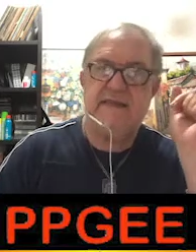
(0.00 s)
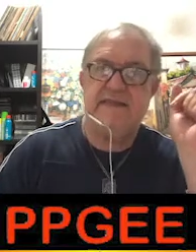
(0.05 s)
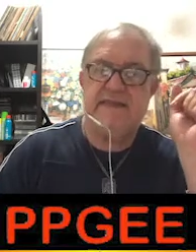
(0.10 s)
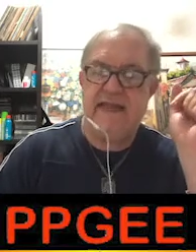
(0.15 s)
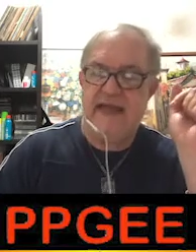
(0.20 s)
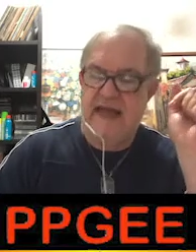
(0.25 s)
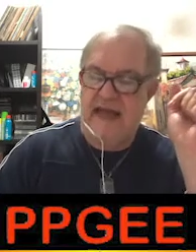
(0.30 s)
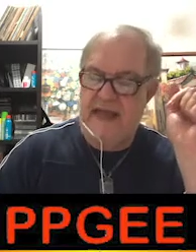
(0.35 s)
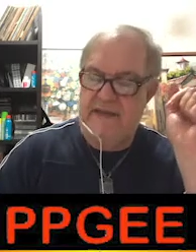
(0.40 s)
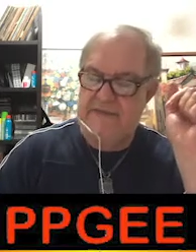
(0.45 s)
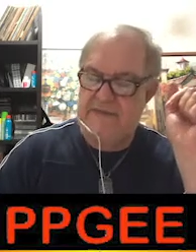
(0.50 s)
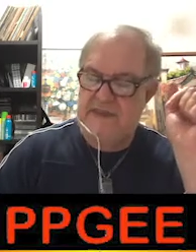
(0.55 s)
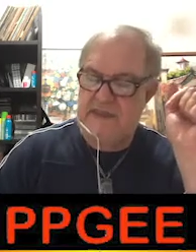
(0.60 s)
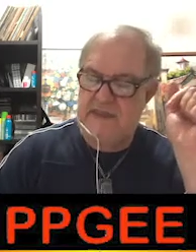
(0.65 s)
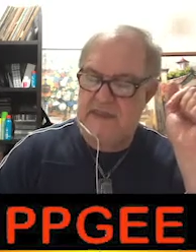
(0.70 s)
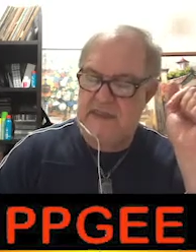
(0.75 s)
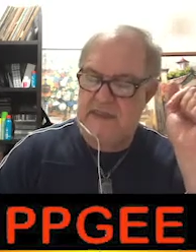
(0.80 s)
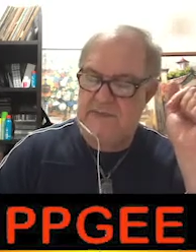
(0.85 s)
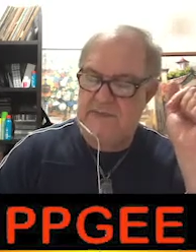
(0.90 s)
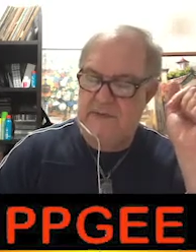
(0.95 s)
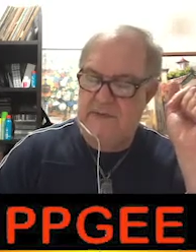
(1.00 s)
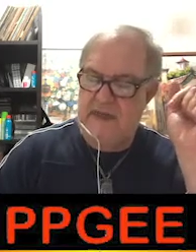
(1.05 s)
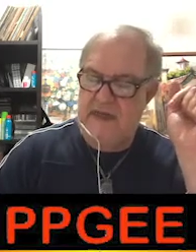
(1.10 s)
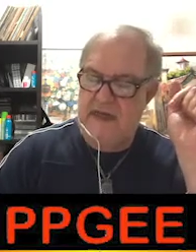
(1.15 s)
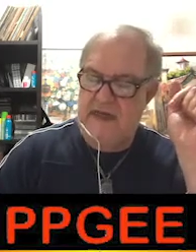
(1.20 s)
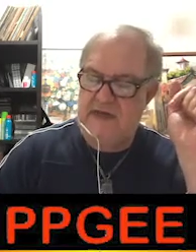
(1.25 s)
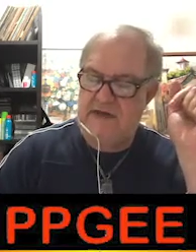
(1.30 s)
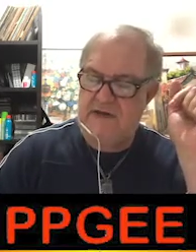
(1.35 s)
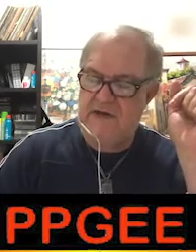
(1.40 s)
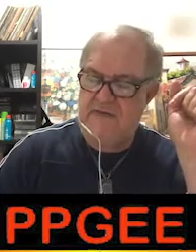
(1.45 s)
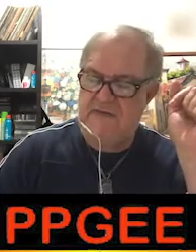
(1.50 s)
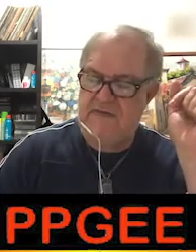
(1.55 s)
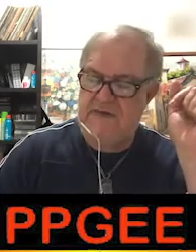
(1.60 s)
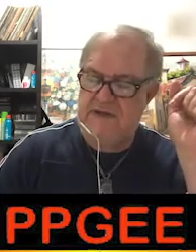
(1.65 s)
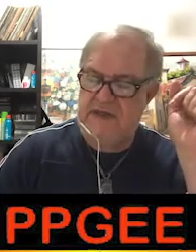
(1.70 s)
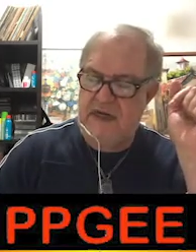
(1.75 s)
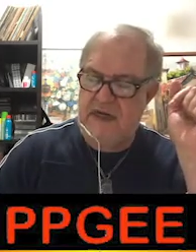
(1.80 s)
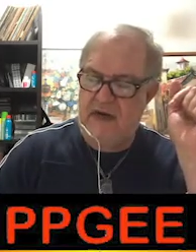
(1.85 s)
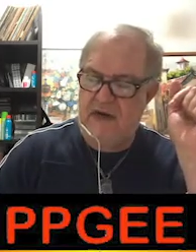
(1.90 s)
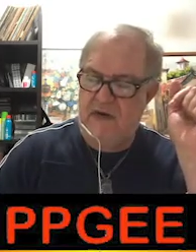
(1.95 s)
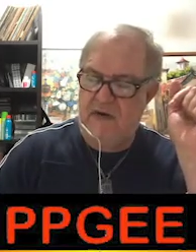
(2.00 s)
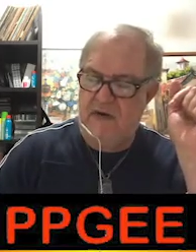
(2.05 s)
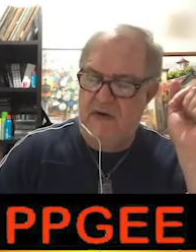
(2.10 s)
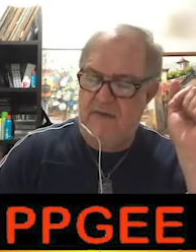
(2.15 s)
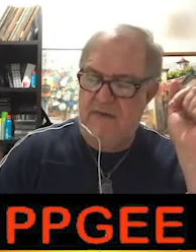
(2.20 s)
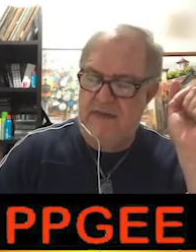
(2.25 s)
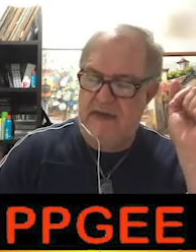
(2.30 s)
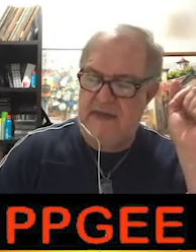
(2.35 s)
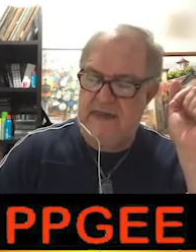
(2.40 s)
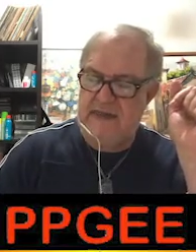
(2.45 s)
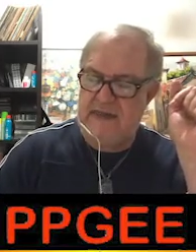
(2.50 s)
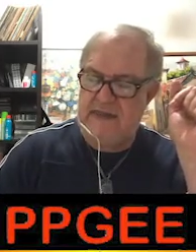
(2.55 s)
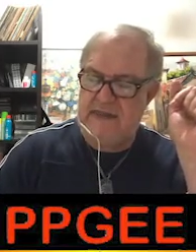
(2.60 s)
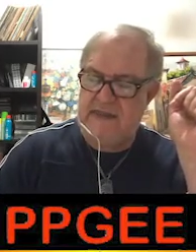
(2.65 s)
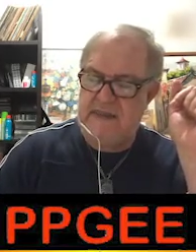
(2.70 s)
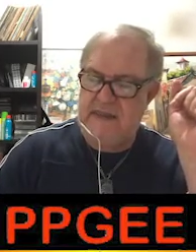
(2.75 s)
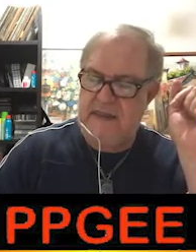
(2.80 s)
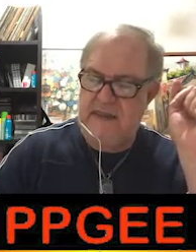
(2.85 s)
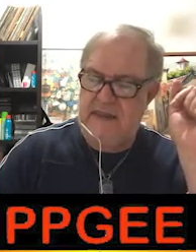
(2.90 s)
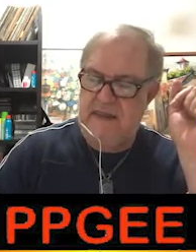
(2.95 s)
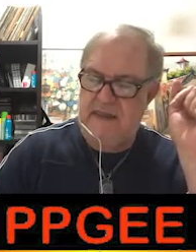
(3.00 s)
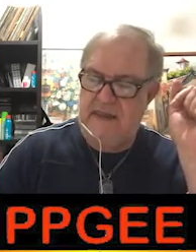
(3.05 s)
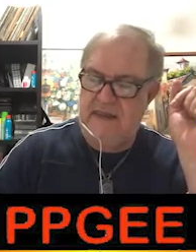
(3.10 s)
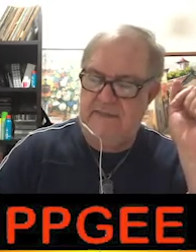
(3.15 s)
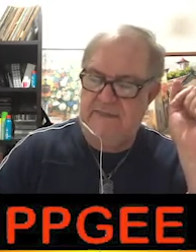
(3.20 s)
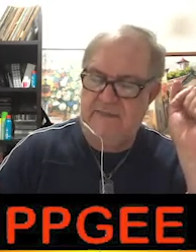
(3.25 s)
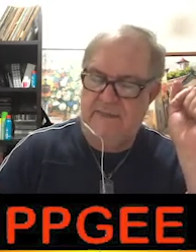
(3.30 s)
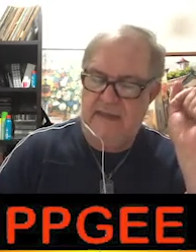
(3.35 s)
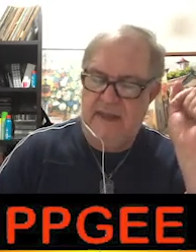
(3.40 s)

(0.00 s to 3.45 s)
times exponential of j omega t.